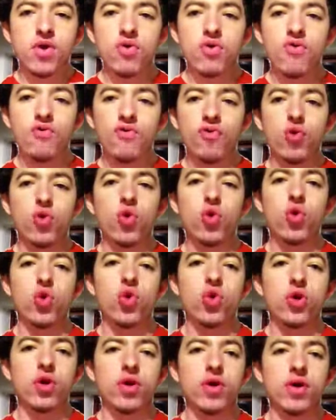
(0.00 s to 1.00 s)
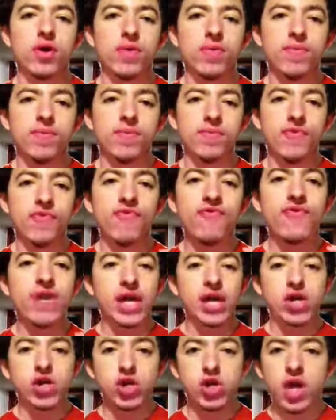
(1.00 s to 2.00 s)
for
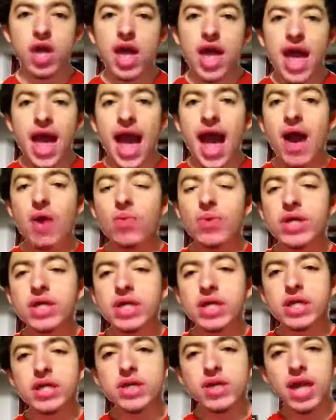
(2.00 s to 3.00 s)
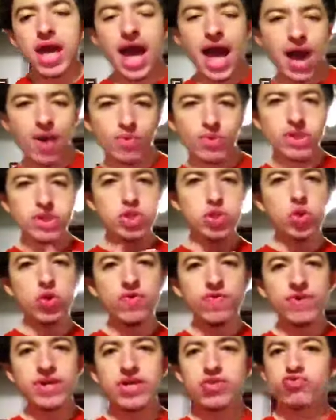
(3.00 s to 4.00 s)
Fish, and we sort
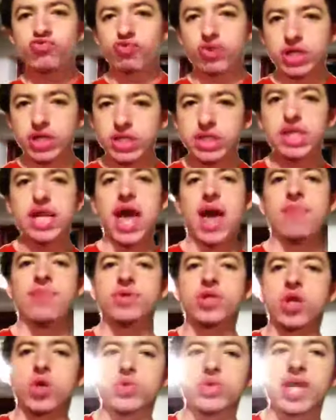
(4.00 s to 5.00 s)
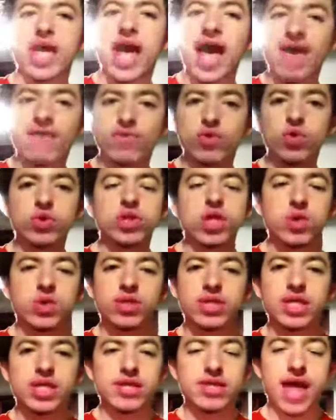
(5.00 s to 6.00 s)
of in recent episodes have also
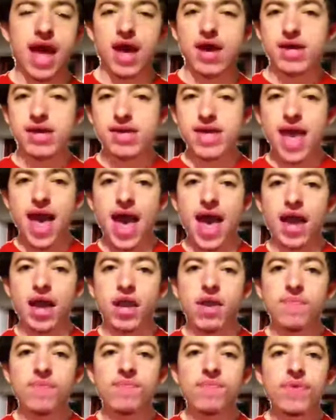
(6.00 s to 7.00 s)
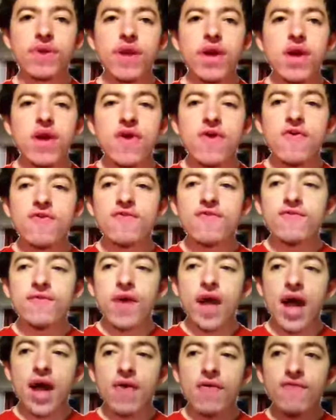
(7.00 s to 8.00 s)
seen that again.
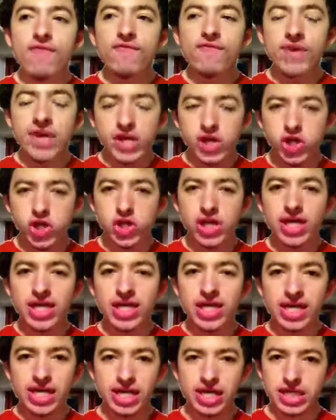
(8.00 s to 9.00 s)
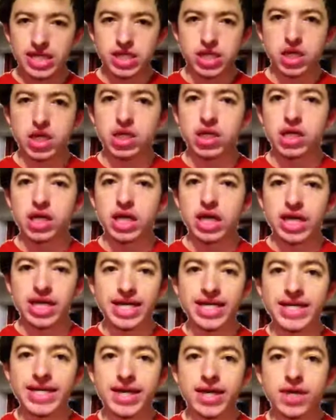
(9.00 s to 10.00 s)
Fish is a
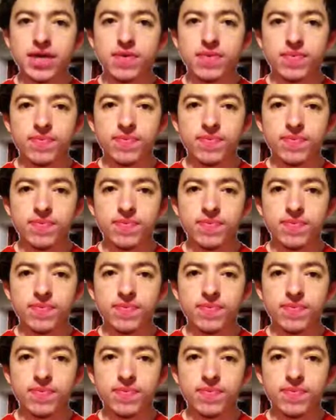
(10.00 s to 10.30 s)
leader,